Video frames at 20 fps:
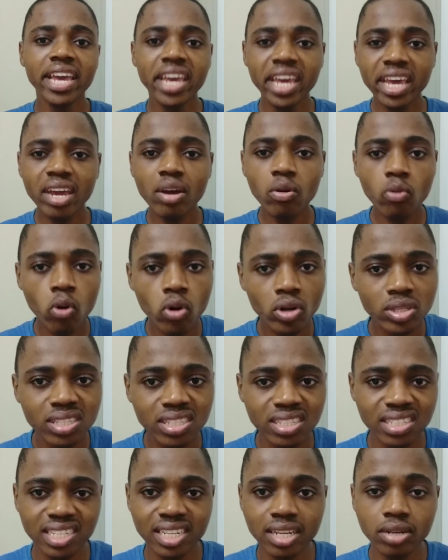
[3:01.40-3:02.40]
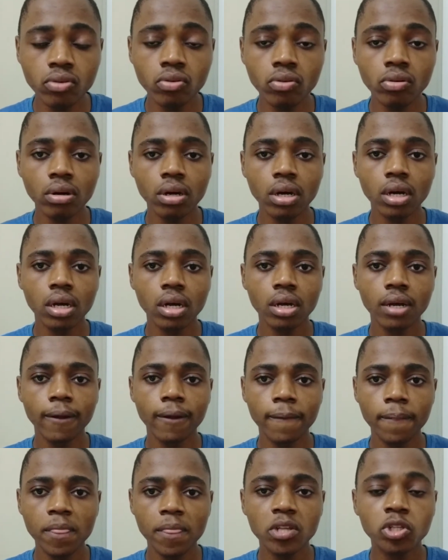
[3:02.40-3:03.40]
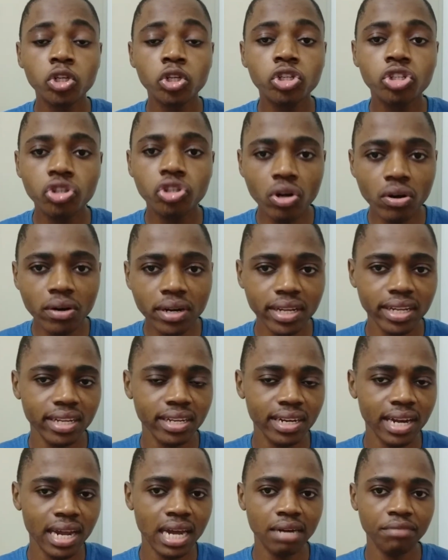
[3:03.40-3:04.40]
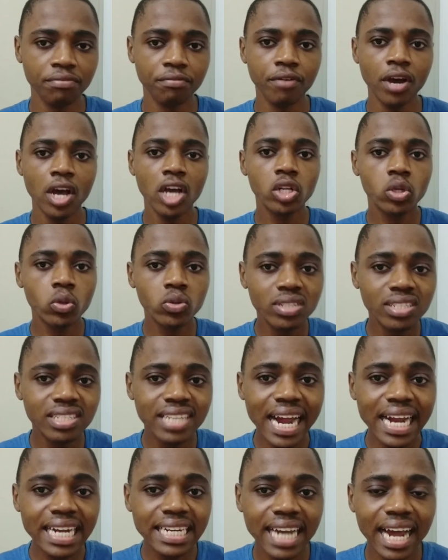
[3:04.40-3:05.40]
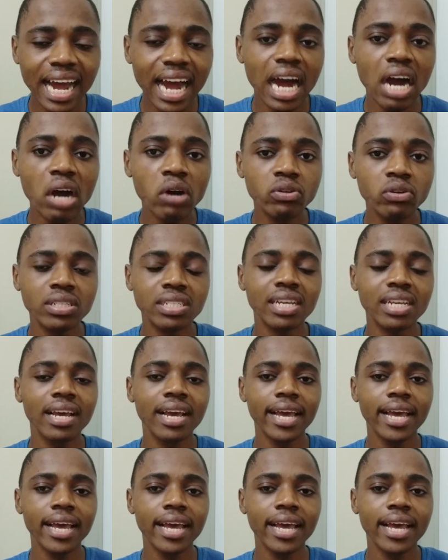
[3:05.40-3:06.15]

he was still strong enough to stand out